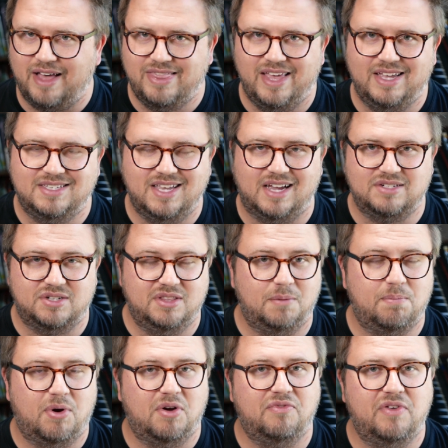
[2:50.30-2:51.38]
think it's actually the
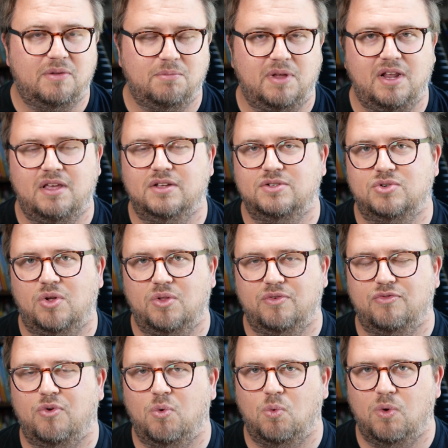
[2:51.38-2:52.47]
perfect MIDI controller
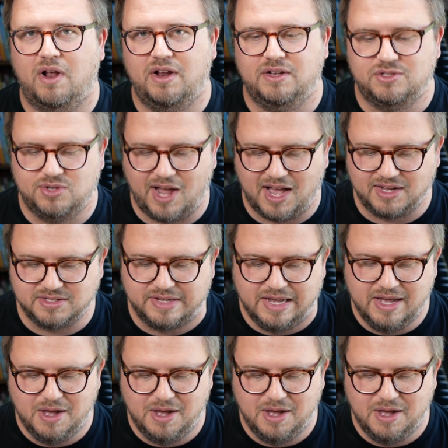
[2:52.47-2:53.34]
for running tracks